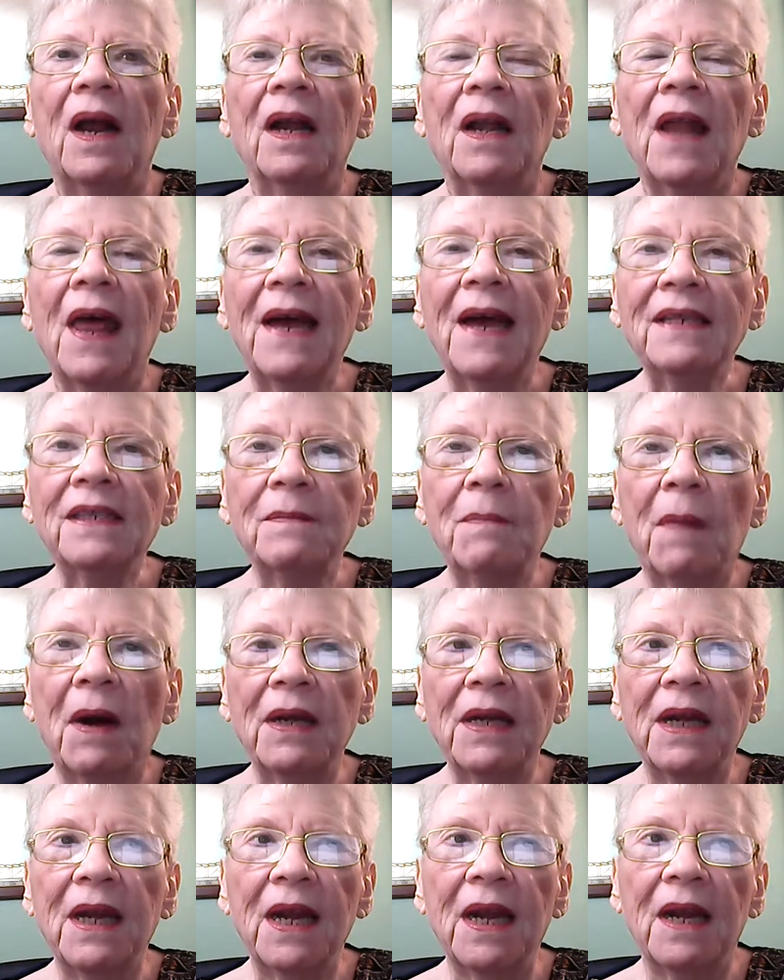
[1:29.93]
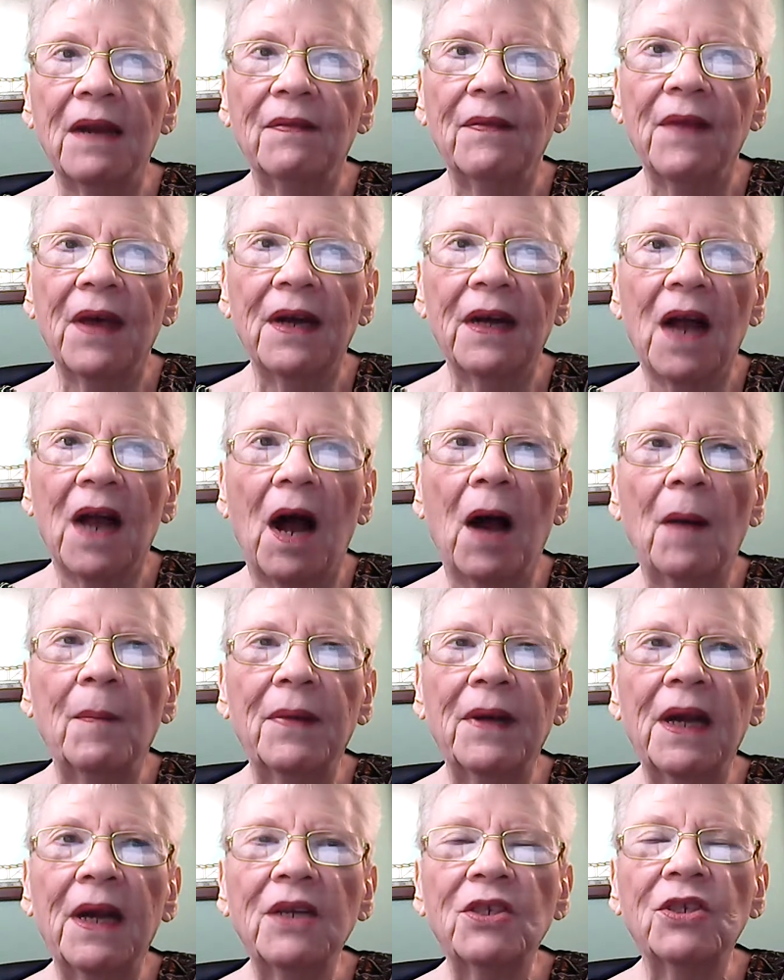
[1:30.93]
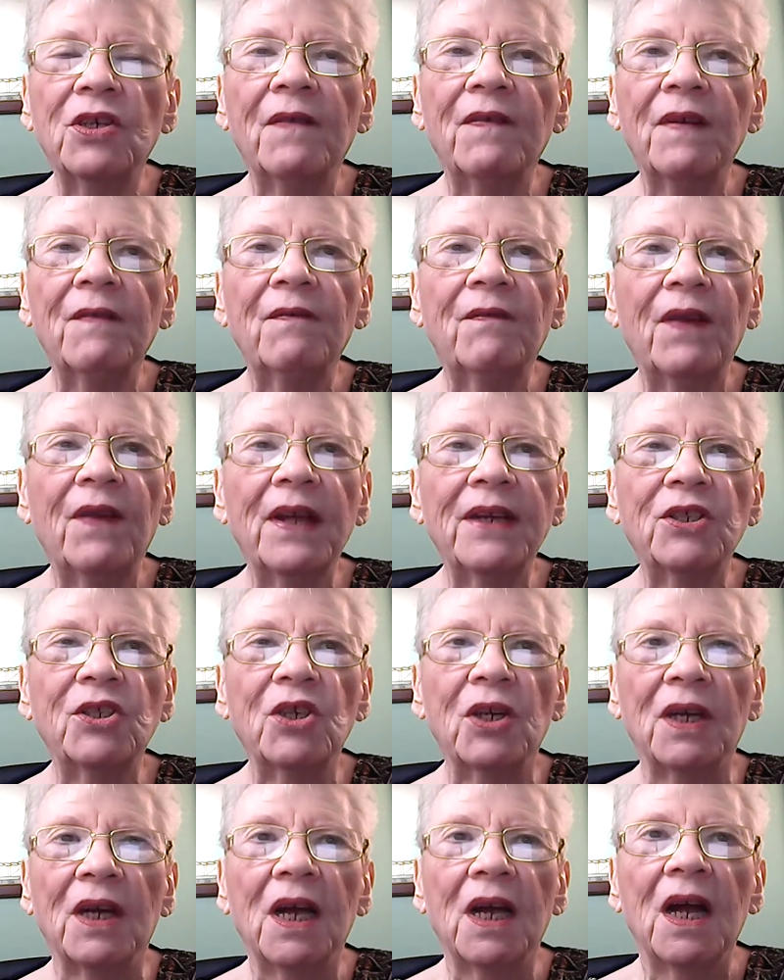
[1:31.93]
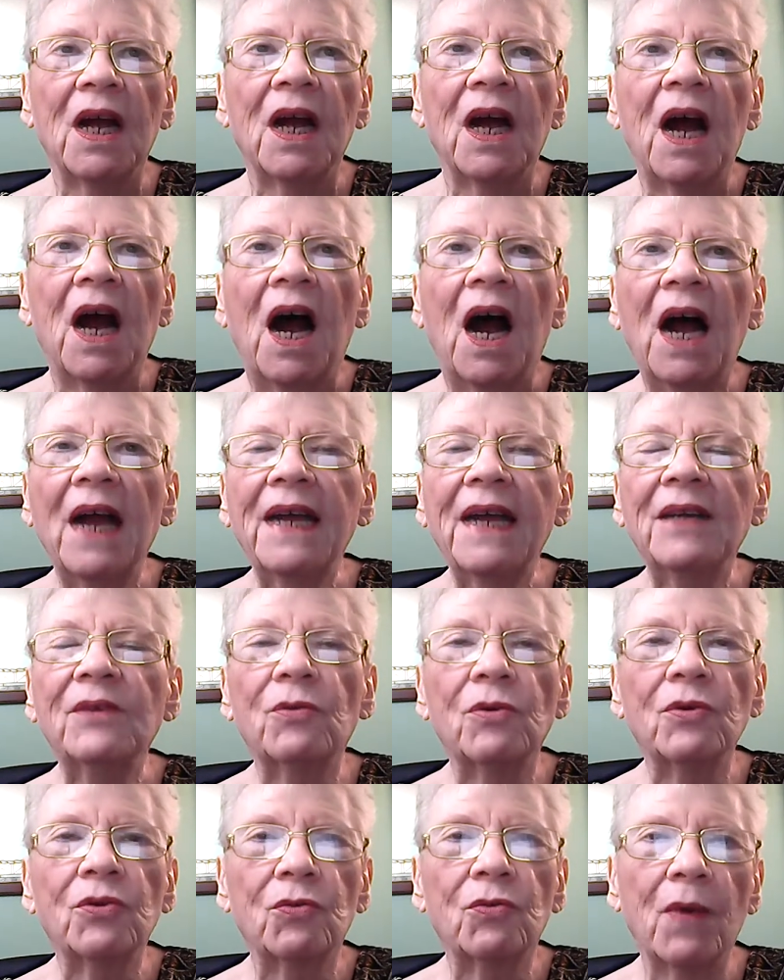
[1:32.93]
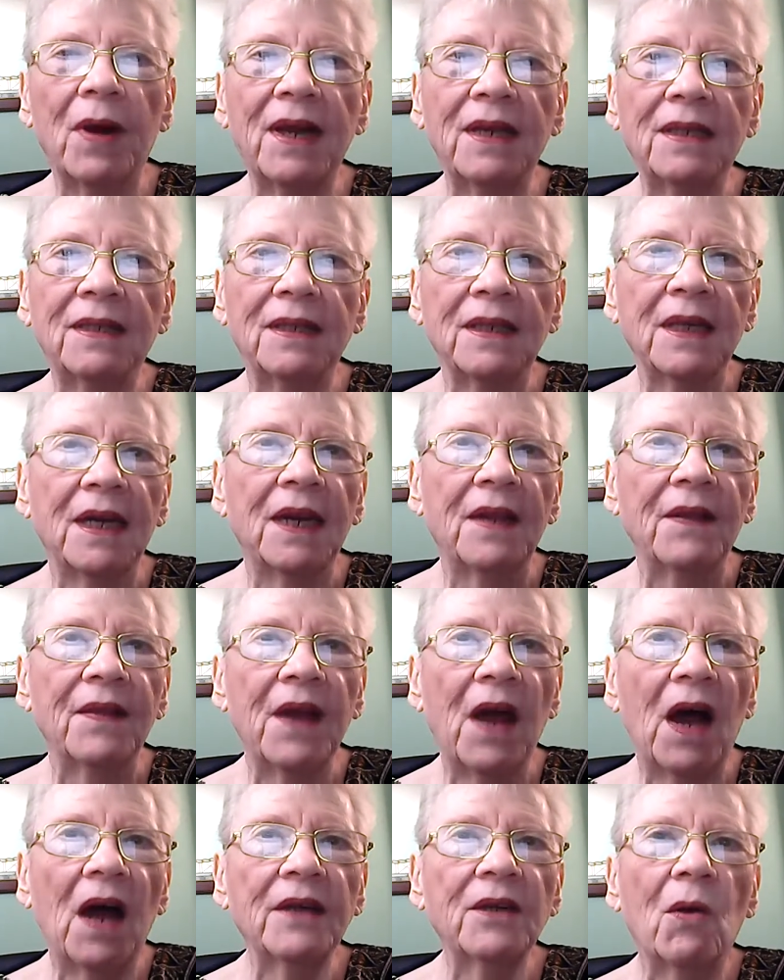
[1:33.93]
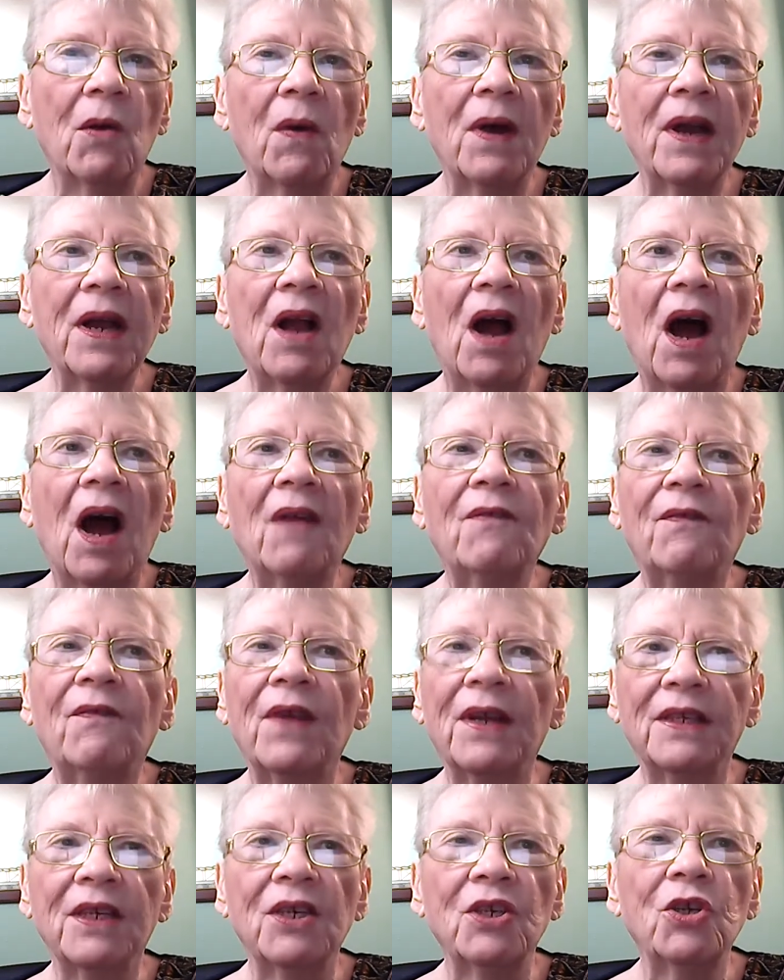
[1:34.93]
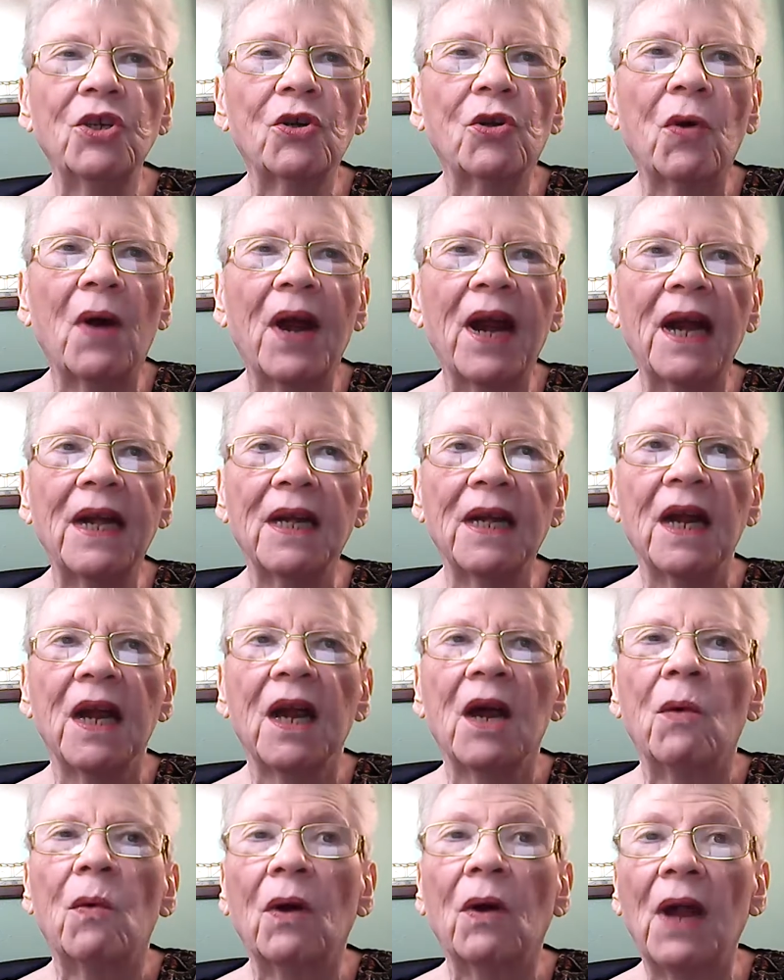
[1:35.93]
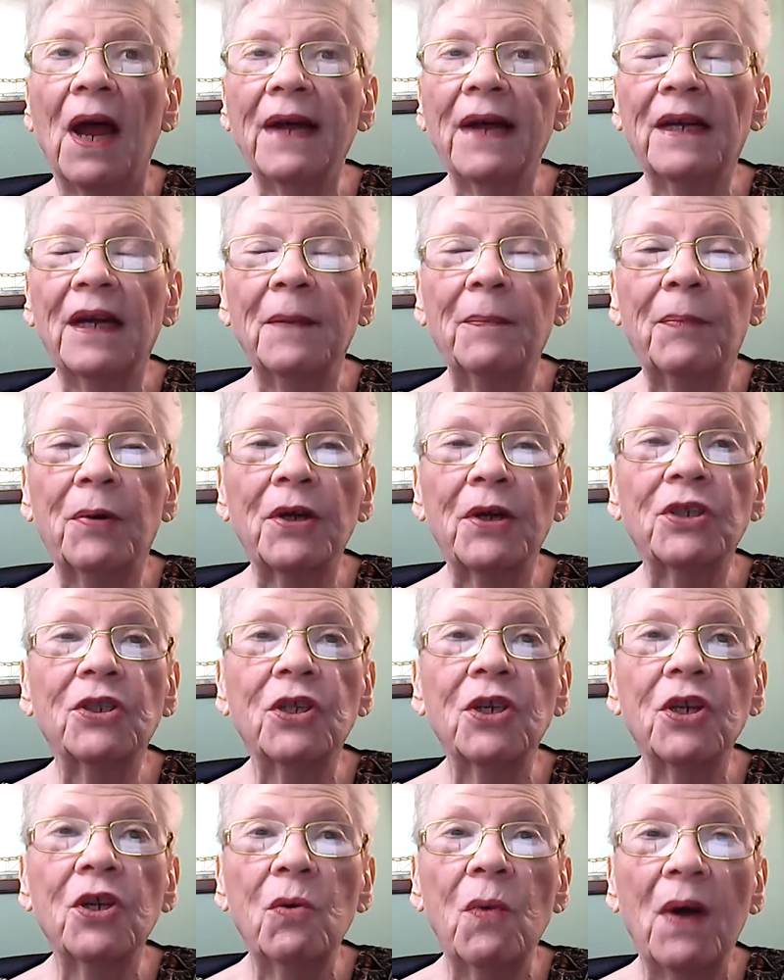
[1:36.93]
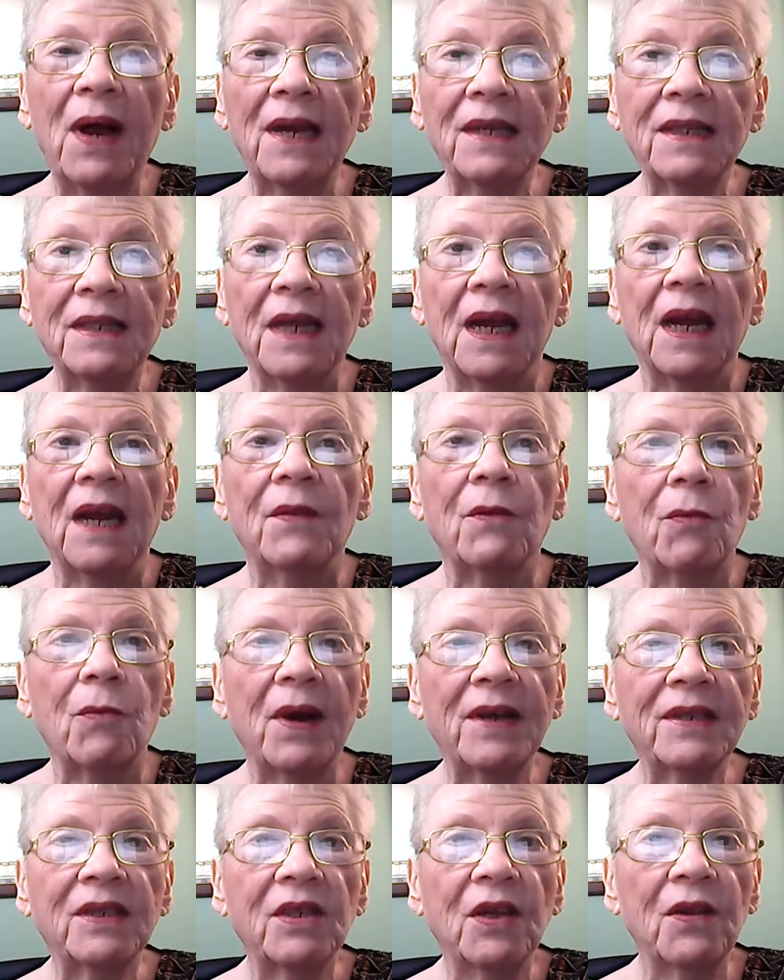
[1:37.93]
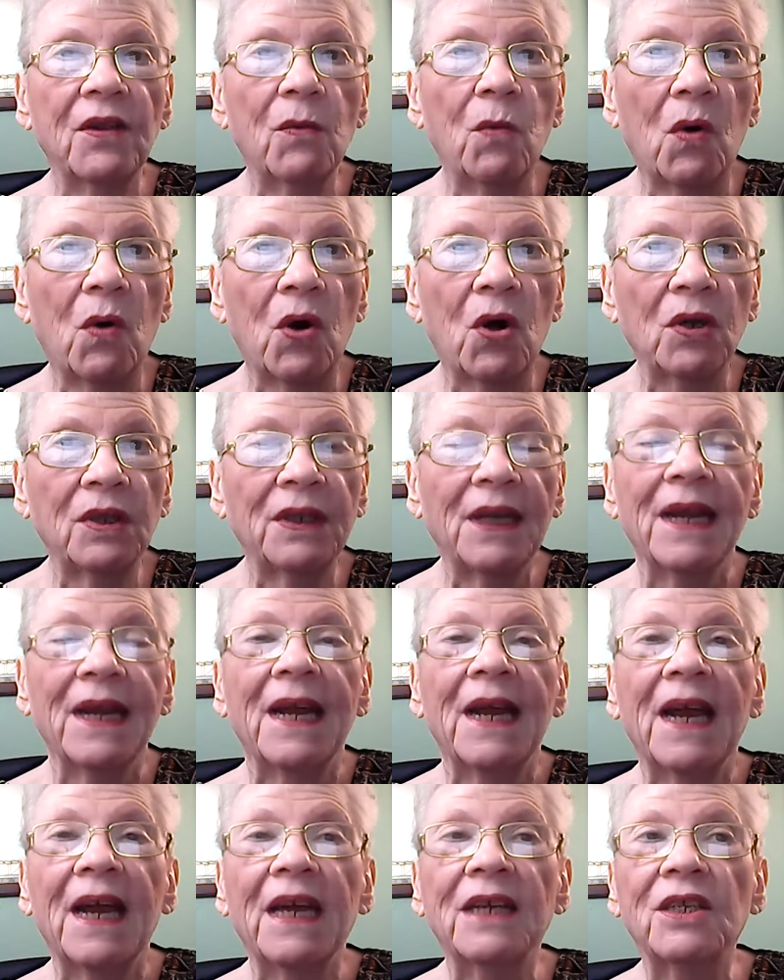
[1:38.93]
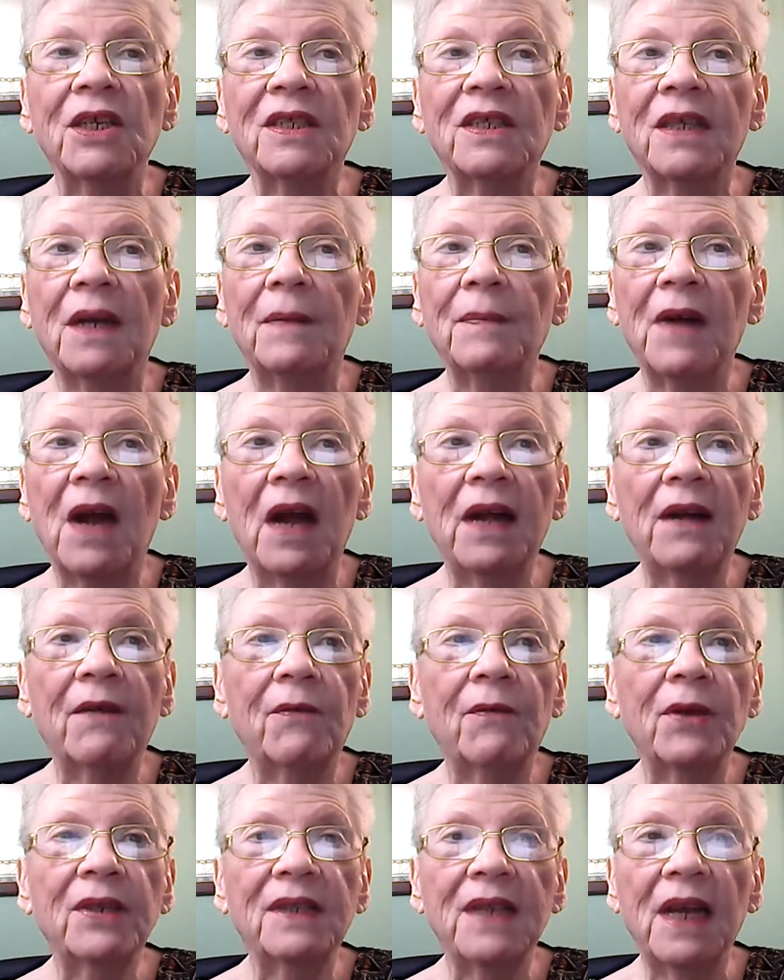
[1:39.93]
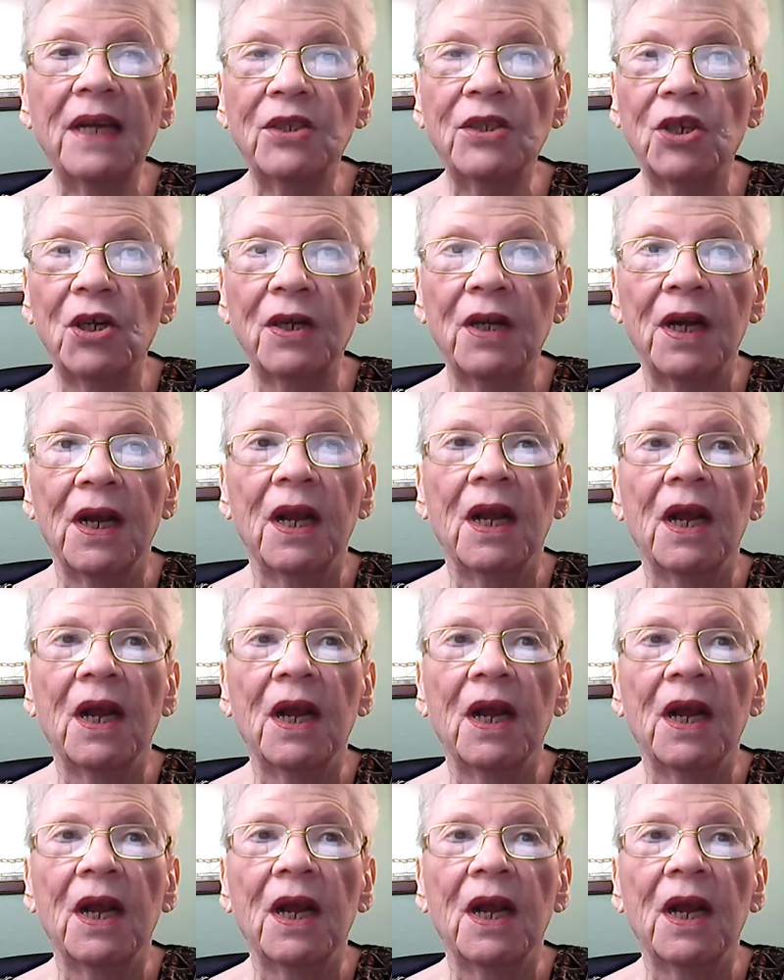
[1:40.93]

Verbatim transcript: last Monday that a combination of inflation, high interest rates, the ongoing conflict in Ukraine will likely push the U.S., the rest of the world, into some kind of recession